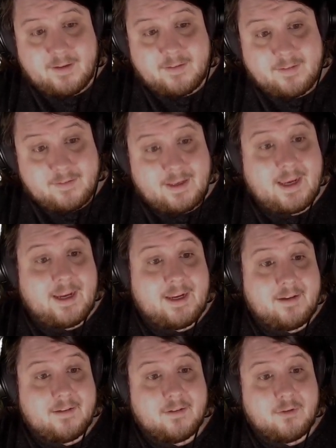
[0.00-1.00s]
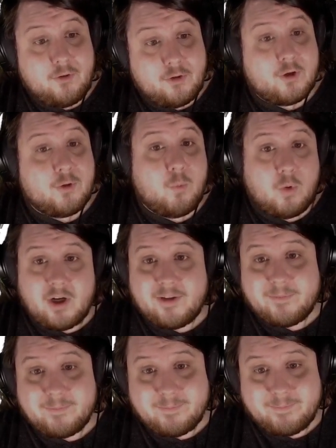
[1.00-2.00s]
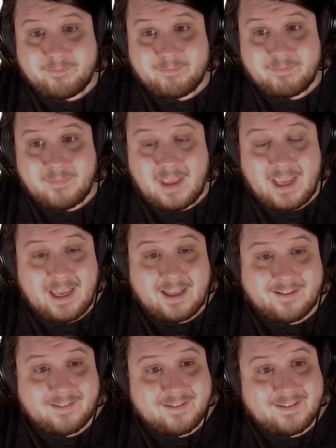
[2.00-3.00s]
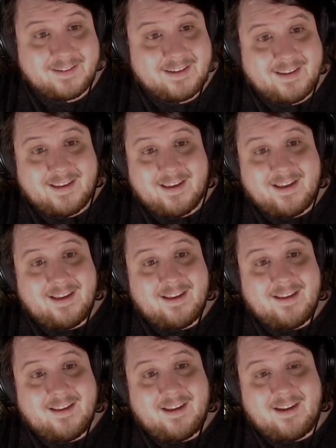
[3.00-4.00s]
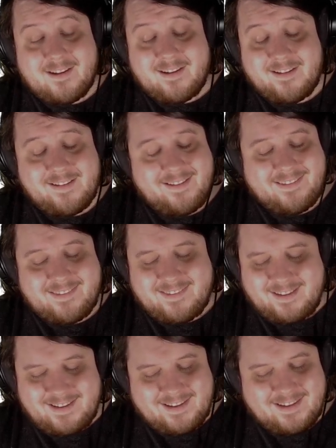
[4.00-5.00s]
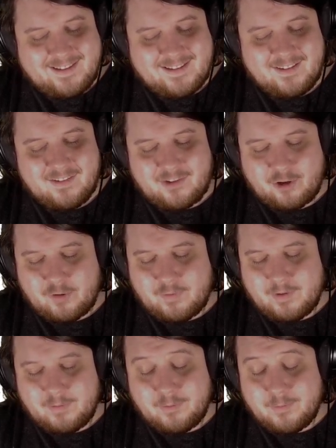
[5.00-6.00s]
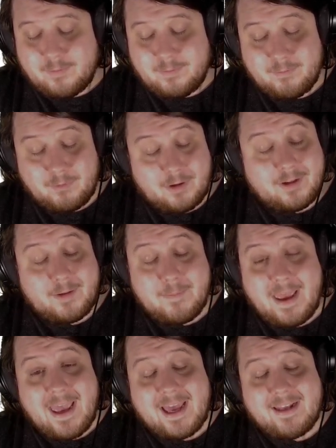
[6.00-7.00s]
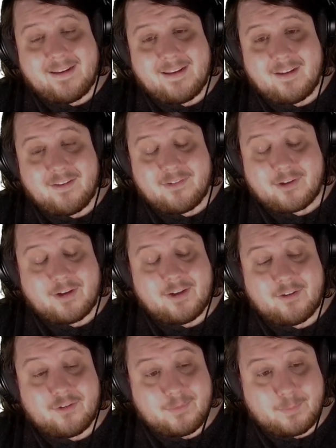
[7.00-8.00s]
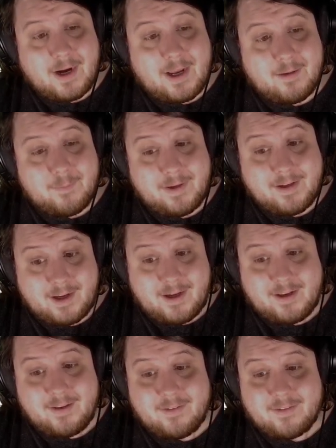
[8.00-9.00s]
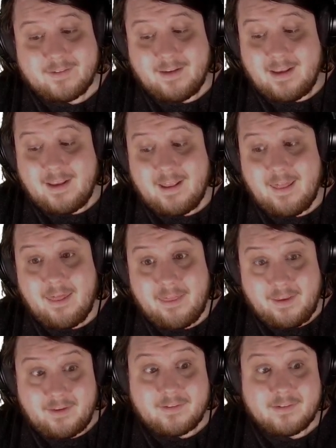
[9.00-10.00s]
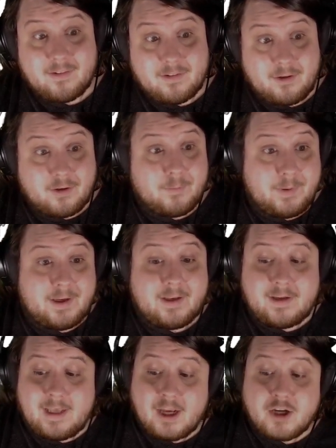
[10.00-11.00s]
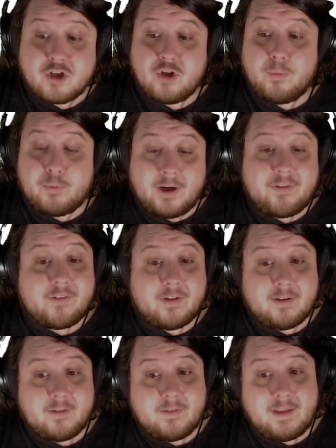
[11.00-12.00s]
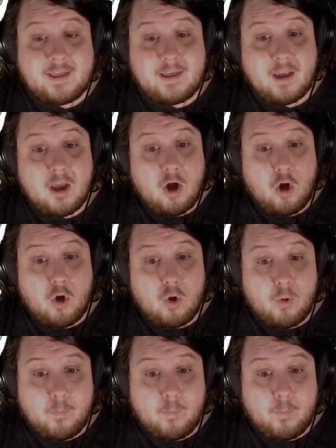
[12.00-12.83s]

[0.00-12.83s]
today, good one. And I already see conservatives really mad, and it's starting to spread because this could be a national precedent. The whole